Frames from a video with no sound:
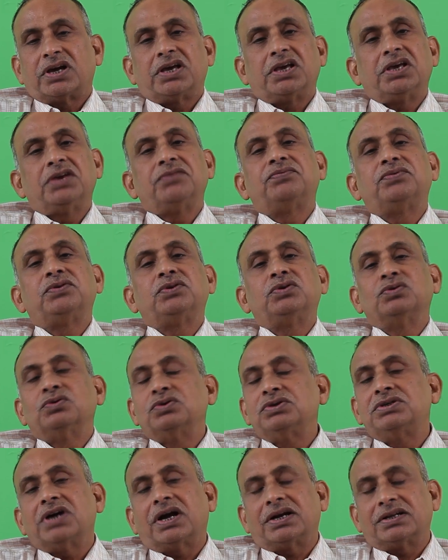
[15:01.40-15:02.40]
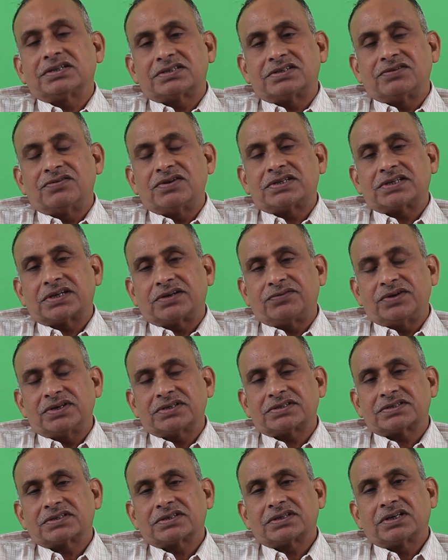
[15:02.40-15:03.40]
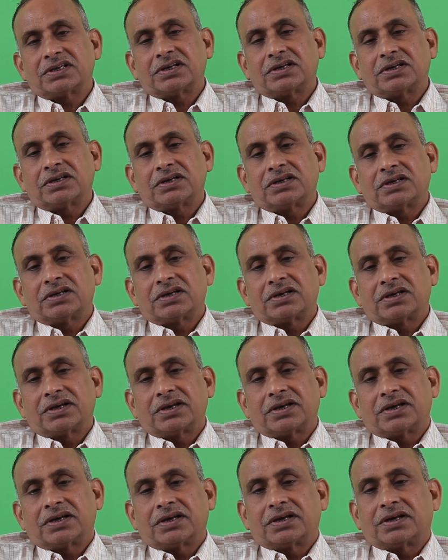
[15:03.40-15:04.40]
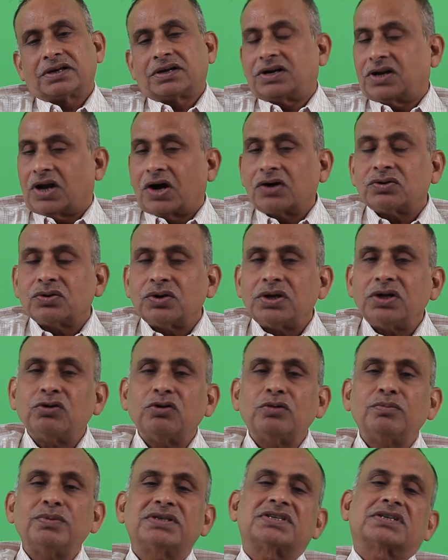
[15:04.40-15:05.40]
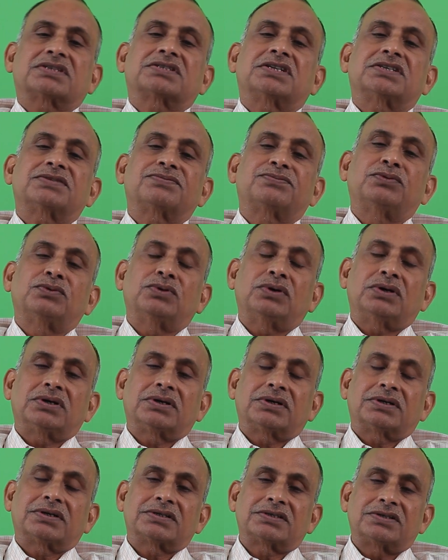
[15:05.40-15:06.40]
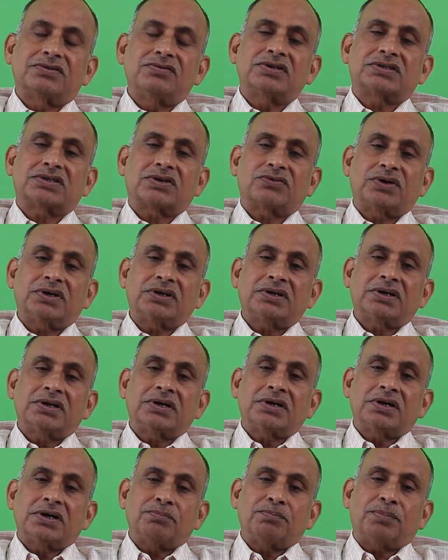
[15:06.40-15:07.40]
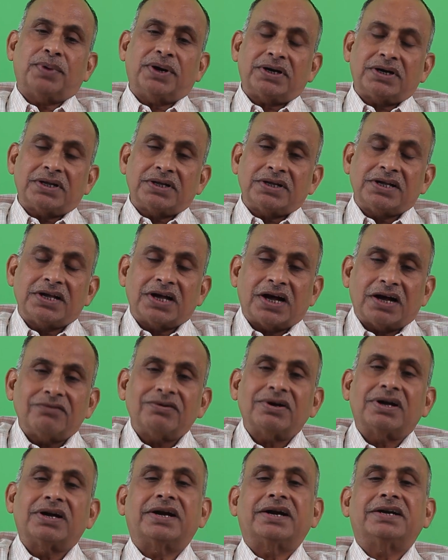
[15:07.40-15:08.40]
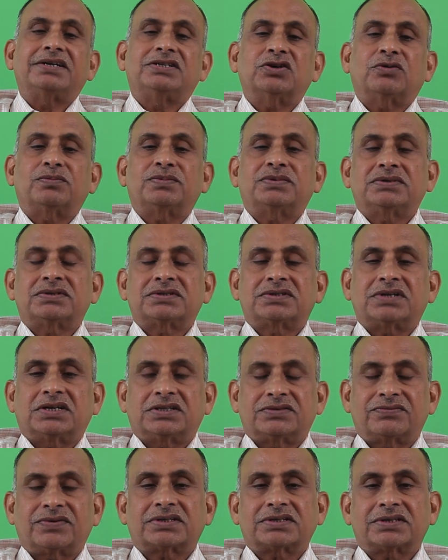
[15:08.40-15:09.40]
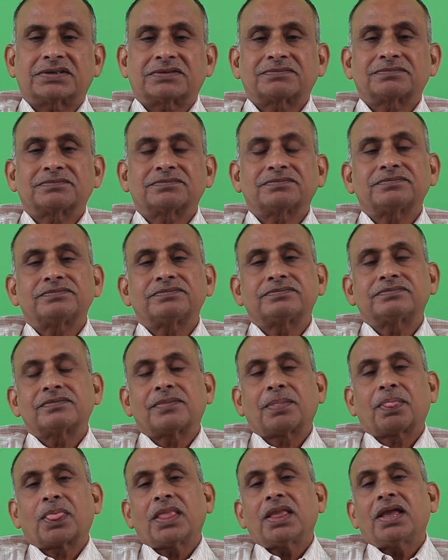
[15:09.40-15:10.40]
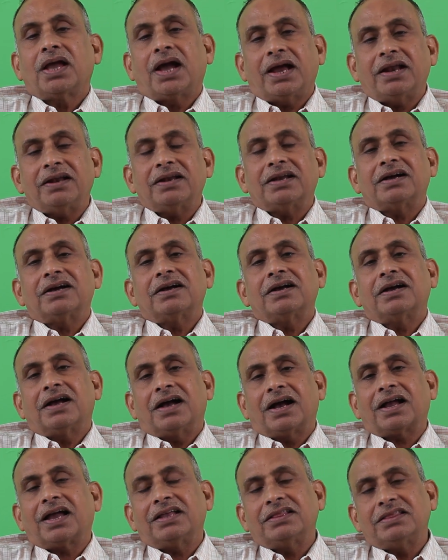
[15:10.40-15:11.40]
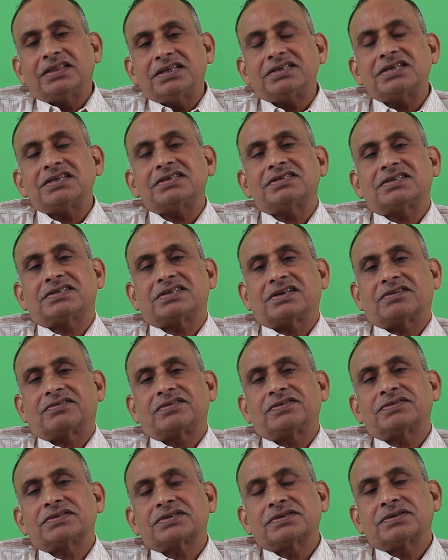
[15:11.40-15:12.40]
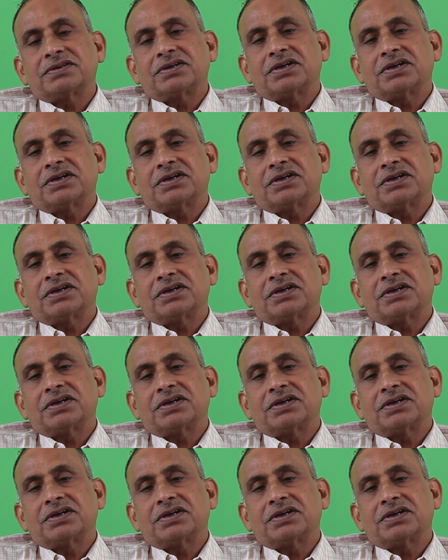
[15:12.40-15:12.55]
if you join the civil service, not only you will be successful civil servant, but you have a great job satisfaction. And again, this is the service